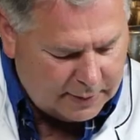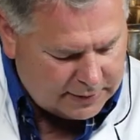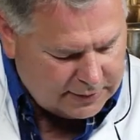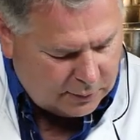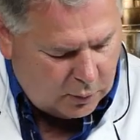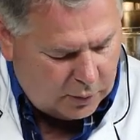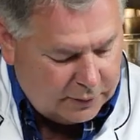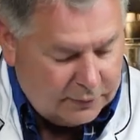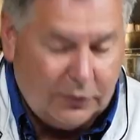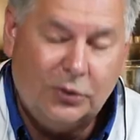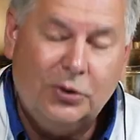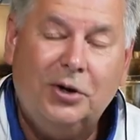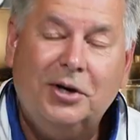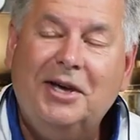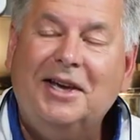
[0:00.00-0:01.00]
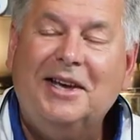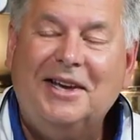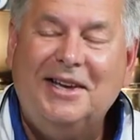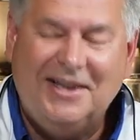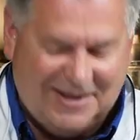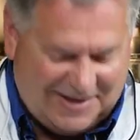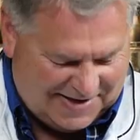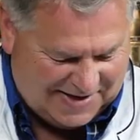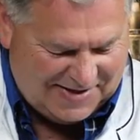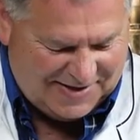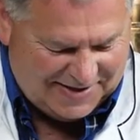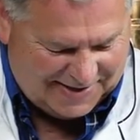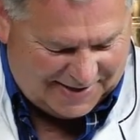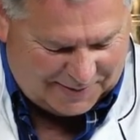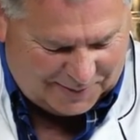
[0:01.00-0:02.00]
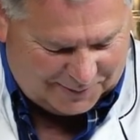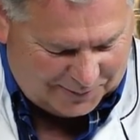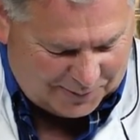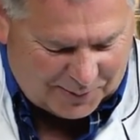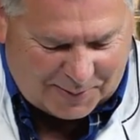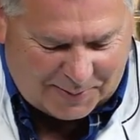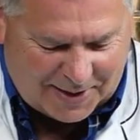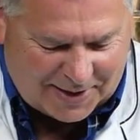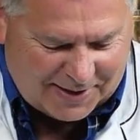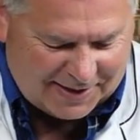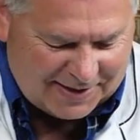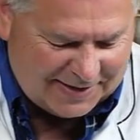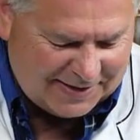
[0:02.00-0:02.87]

makes a wonderful cookie. I mean, if you want to make